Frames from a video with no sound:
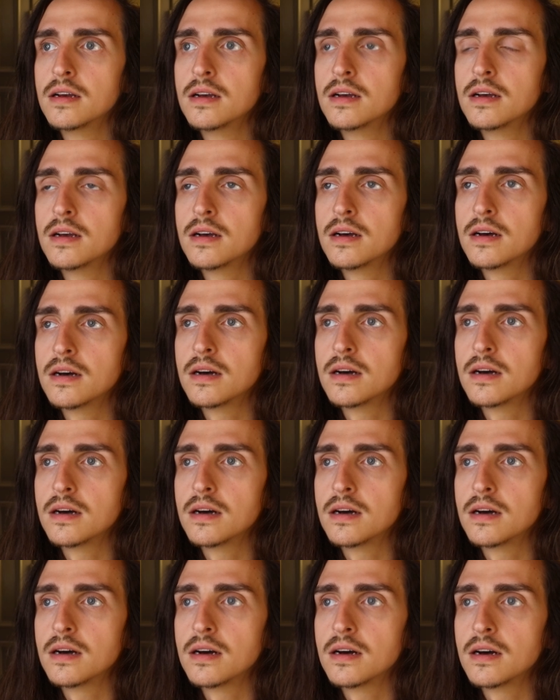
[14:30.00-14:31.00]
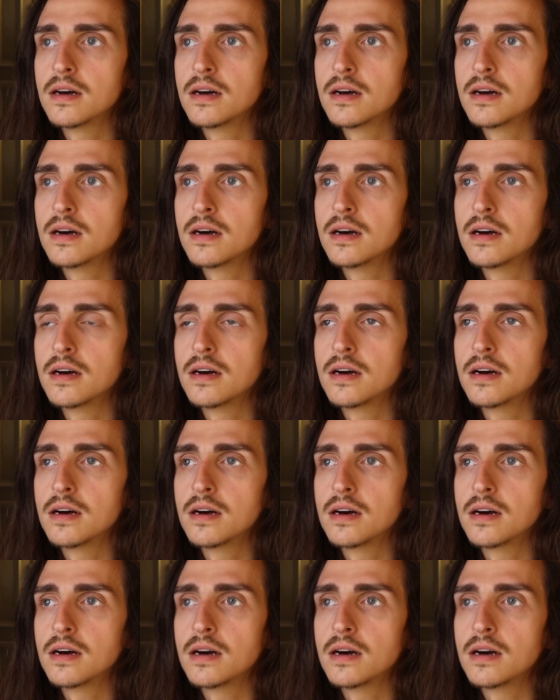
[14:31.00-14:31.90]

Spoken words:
(silence)